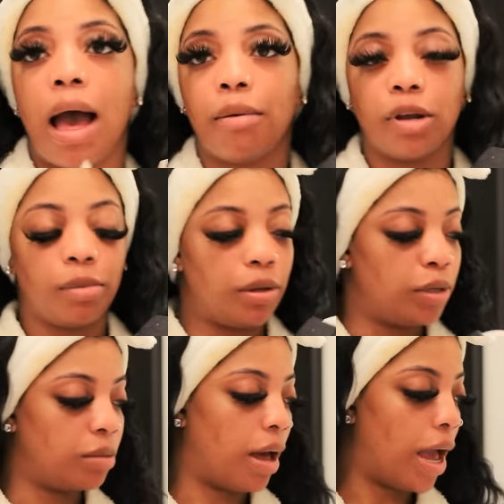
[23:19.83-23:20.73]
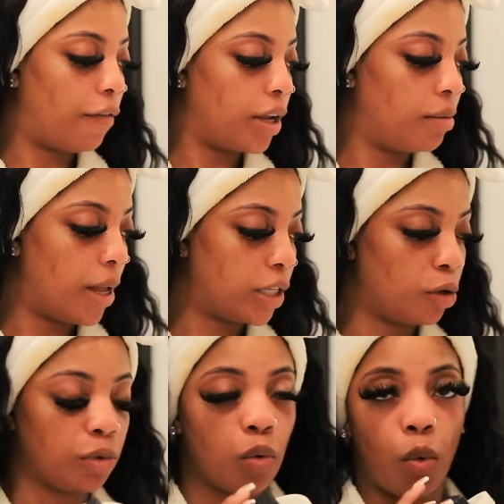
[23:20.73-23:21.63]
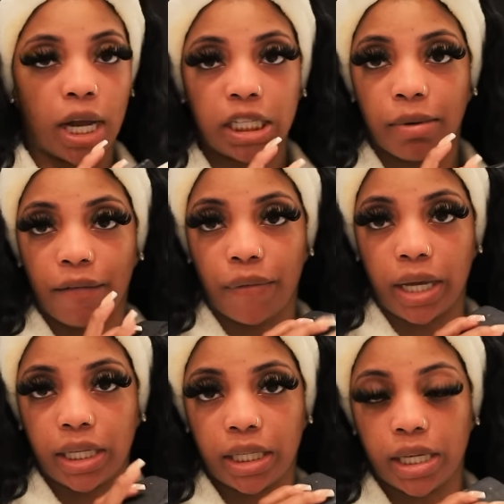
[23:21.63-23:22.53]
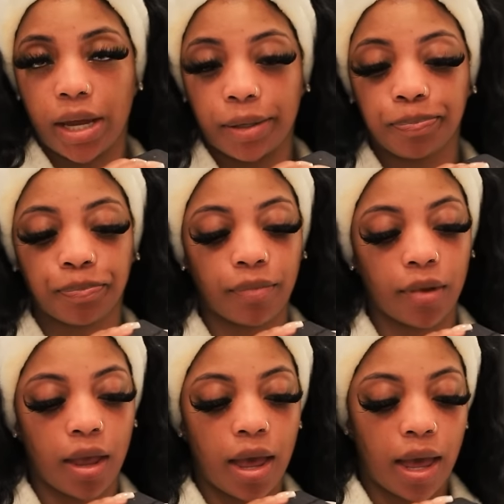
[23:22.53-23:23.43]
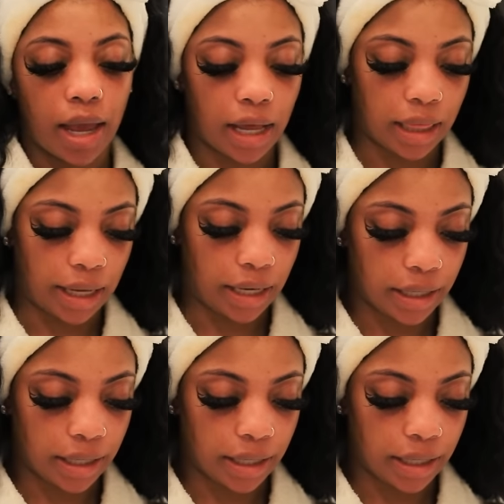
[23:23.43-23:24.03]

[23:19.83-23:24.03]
I'm going to be using my African black soap to wash my face and clean